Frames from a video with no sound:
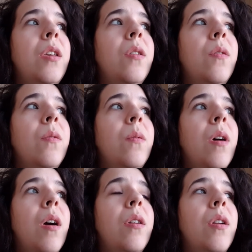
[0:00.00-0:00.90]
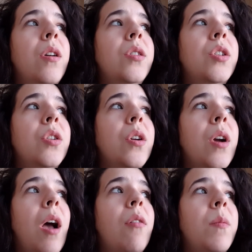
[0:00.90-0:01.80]
you are not
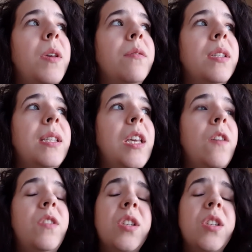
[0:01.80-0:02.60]
sure how it'll be received,